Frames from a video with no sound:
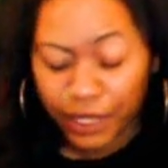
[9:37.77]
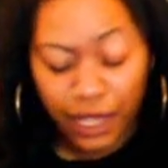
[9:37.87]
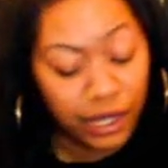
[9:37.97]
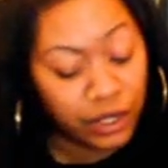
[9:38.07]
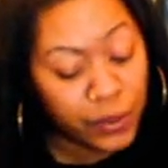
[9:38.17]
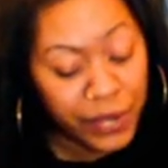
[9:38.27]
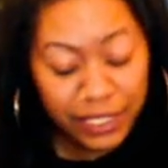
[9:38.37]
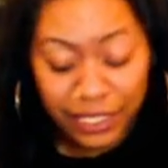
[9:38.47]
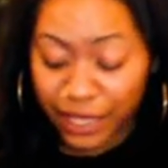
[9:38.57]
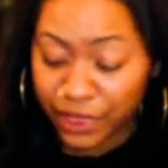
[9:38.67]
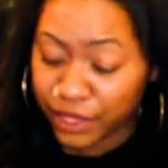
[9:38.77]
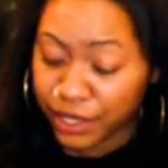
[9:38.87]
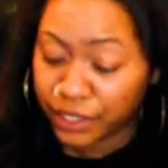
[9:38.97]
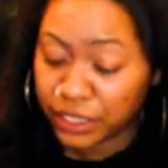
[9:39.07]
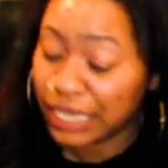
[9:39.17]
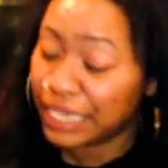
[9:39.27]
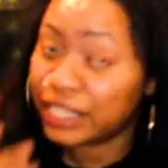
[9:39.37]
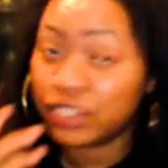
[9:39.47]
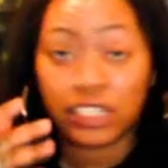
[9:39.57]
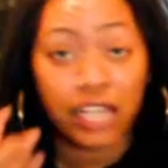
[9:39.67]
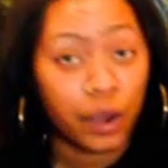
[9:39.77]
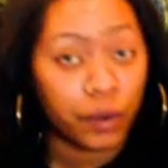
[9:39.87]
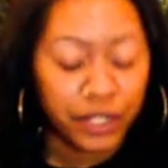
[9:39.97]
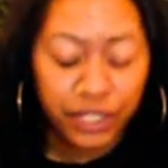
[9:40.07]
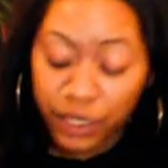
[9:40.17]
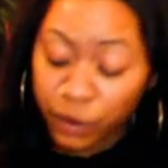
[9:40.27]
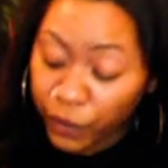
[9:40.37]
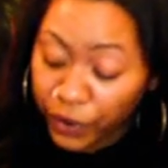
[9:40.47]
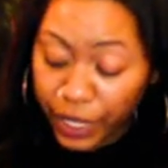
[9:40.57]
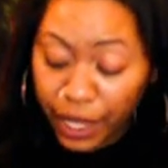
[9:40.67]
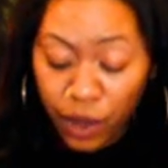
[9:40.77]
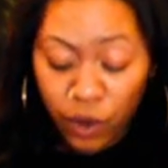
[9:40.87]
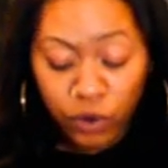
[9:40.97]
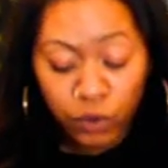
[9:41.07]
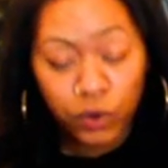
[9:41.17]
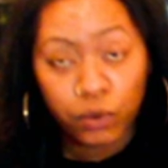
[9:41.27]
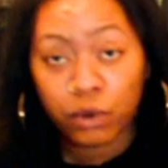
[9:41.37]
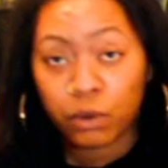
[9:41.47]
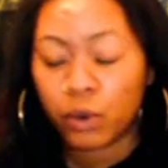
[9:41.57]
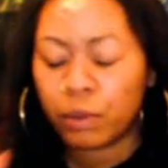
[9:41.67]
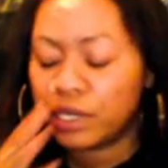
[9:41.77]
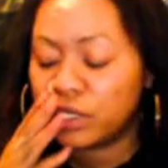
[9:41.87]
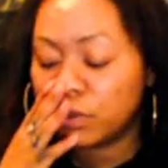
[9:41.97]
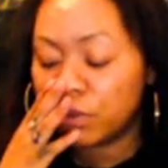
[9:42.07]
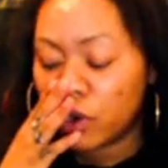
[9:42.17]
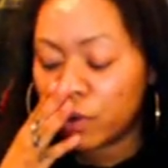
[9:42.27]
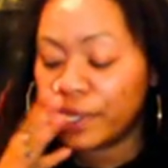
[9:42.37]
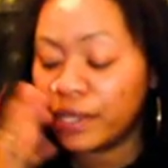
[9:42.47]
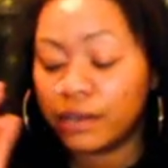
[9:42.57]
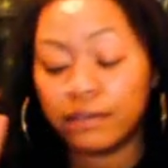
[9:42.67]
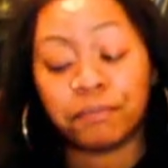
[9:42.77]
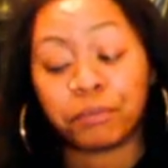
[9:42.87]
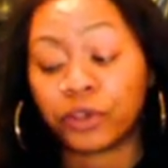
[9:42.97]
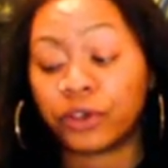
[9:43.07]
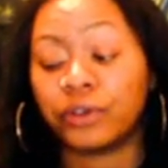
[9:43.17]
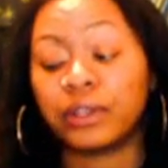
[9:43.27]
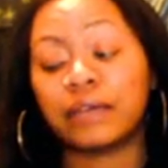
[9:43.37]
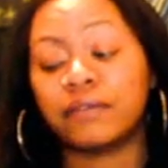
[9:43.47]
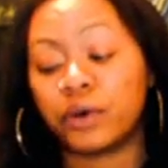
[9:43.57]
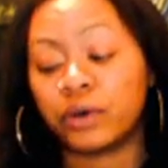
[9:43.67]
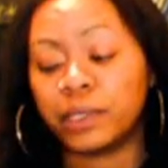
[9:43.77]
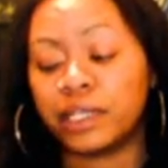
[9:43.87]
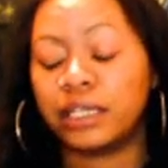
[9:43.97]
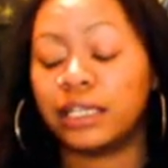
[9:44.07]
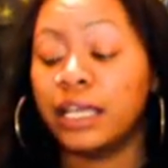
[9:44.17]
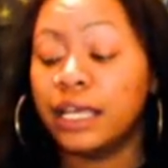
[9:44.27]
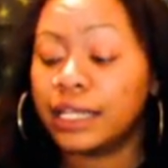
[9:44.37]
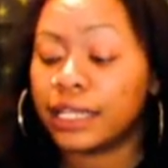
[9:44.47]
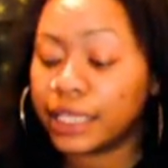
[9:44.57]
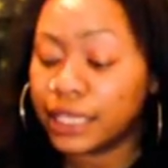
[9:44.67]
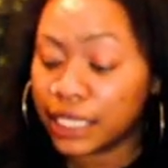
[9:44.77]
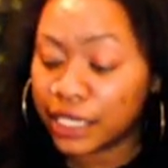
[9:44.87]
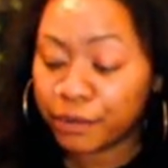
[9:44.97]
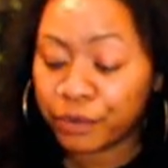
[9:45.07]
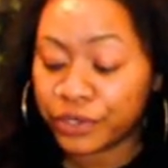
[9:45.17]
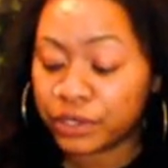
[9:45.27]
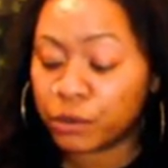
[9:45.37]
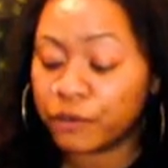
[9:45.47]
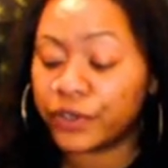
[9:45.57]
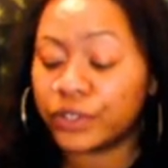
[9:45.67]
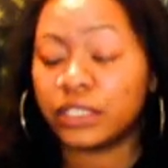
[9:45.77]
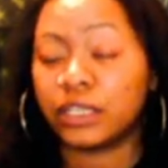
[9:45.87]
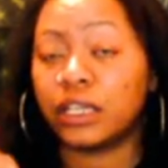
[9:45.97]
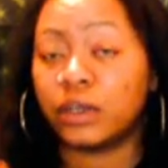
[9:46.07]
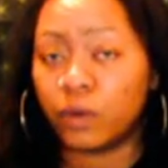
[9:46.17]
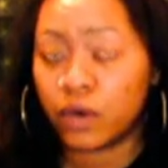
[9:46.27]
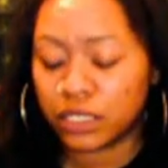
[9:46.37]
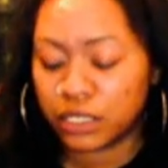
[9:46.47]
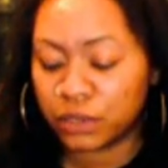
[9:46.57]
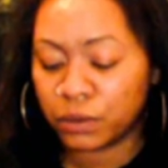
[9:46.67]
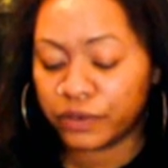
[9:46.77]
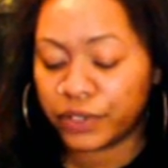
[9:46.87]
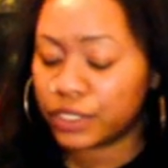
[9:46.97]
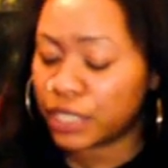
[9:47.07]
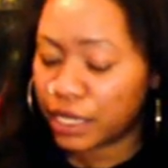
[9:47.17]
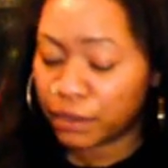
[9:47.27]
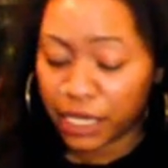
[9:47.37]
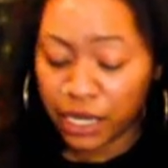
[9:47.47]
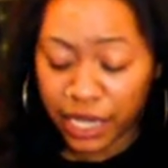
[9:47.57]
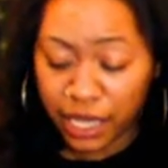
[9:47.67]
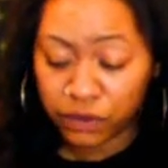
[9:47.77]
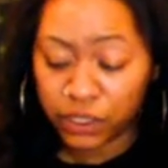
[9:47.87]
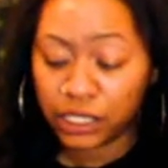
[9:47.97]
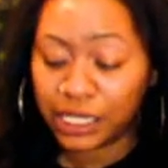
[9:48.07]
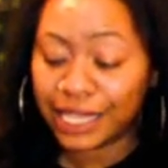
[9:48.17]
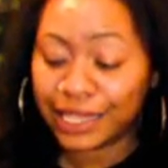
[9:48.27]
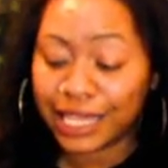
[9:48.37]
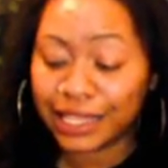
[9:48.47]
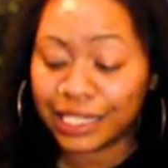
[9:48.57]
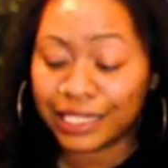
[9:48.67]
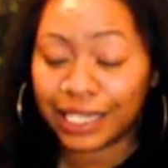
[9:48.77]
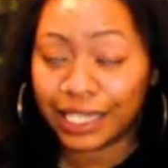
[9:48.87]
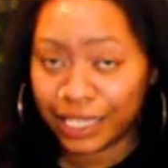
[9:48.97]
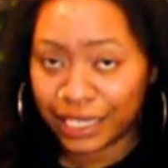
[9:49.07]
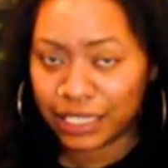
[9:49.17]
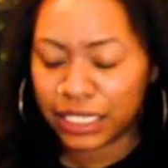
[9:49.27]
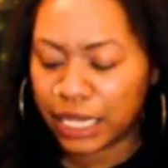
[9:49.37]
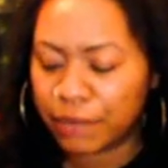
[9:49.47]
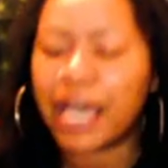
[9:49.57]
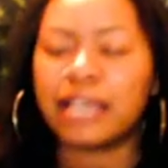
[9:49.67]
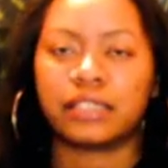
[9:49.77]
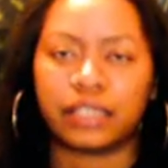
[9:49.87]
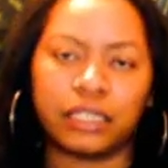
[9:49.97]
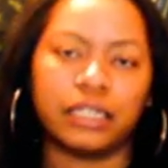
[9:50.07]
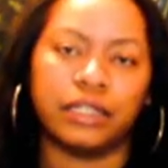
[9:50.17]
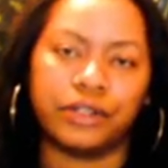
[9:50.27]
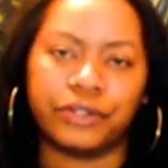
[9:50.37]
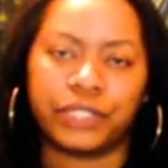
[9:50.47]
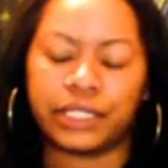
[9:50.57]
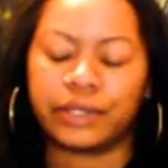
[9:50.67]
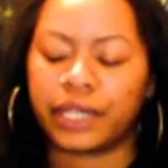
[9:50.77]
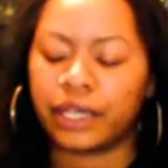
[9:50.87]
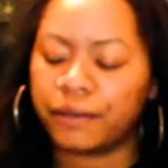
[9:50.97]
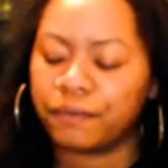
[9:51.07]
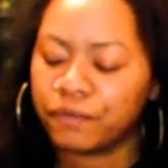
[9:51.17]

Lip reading: I know I said this. It didn't work out. Woo, woo, woo. But it's a moment of pure like vulnerability. Like the Emperor's in reverse, the King of Wands is in reverse. I am getting heavily that this is a masculine energy, okay?